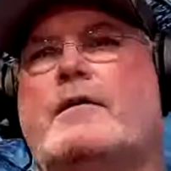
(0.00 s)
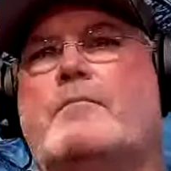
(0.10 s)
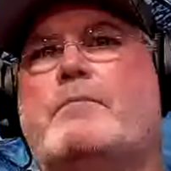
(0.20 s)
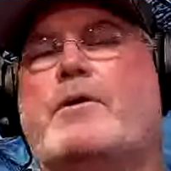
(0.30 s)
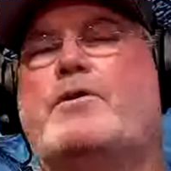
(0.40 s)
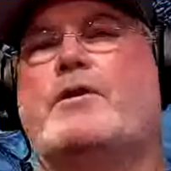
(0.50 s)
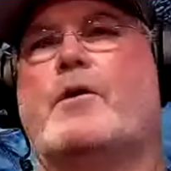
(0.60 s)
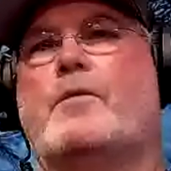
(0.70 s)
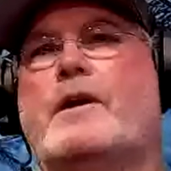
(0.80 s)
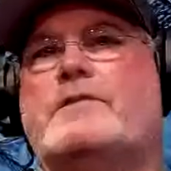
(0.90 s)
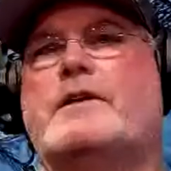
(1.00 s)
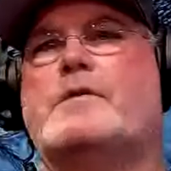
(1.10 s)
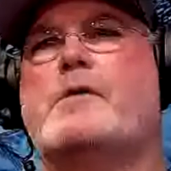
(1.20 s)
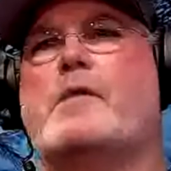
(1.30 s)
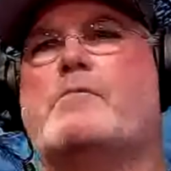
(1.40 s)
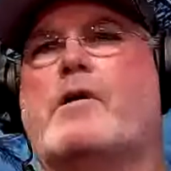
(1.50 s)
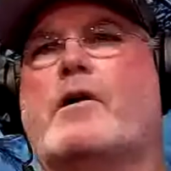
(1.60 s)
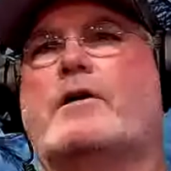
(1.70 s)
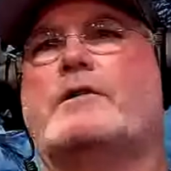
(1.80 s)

But, when I think about Mark,